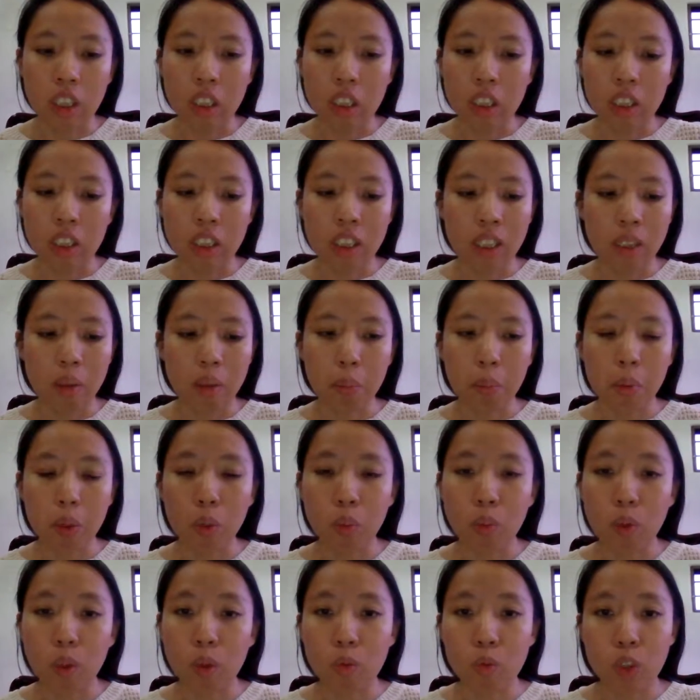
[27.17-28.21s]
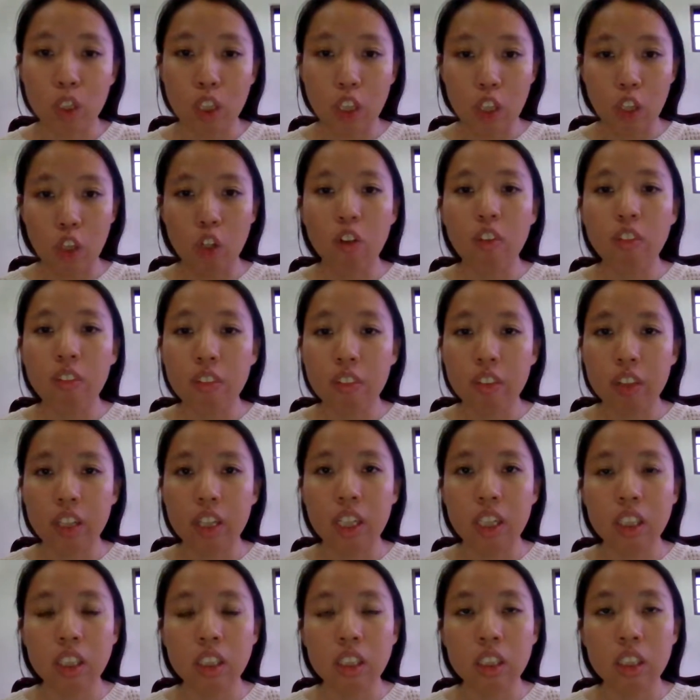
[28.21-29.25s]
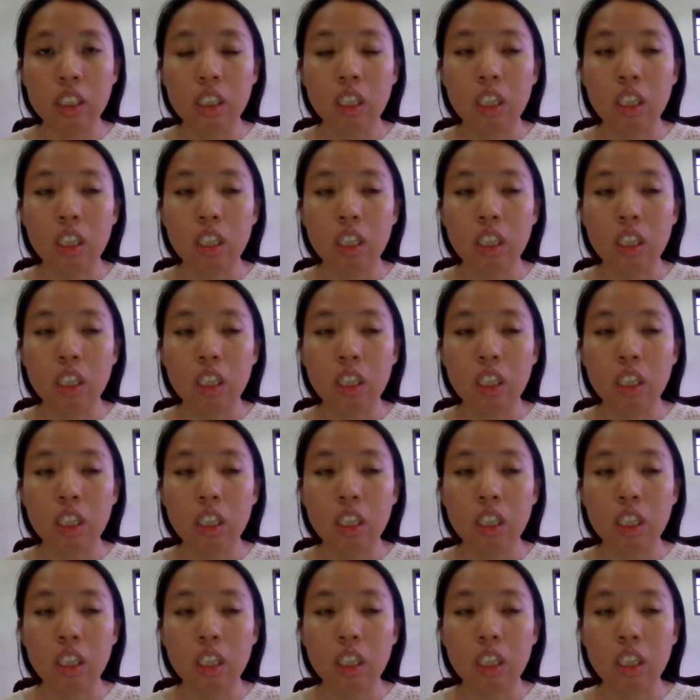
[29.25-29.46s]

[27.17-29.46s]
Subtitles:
It can be when we learn things,